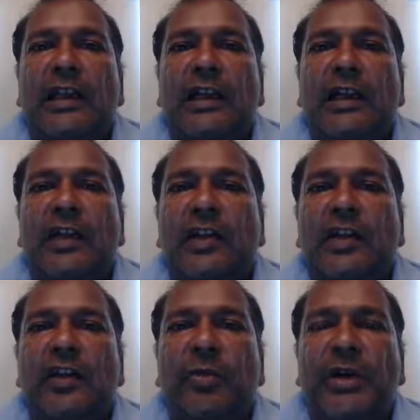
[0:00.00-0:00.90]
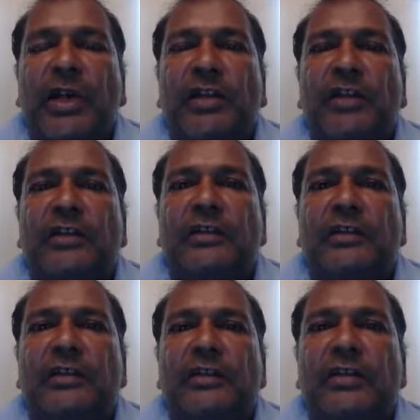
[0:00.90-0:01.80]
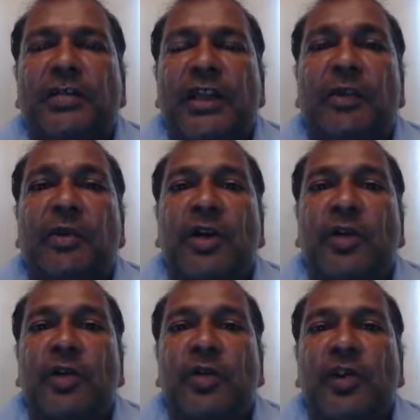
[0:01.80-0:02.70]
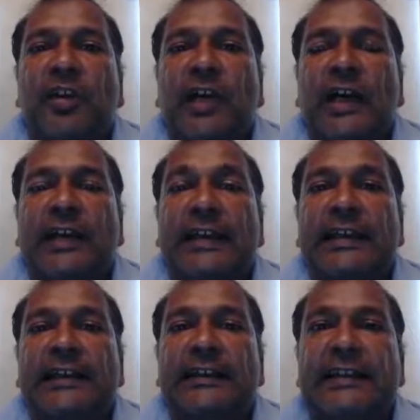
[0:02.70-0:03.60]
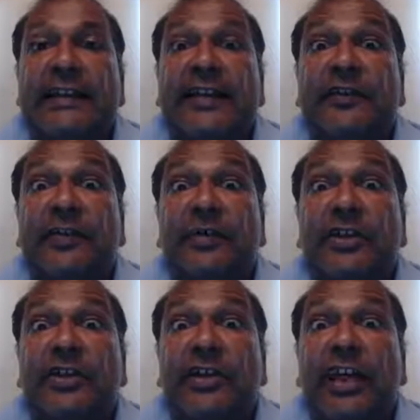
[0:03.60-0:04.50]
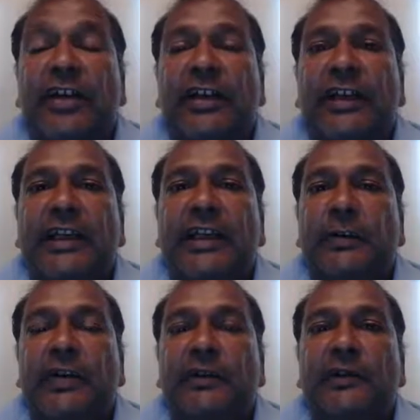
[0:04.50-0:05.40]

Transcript: a little better depending upon who the client is and their familiarity with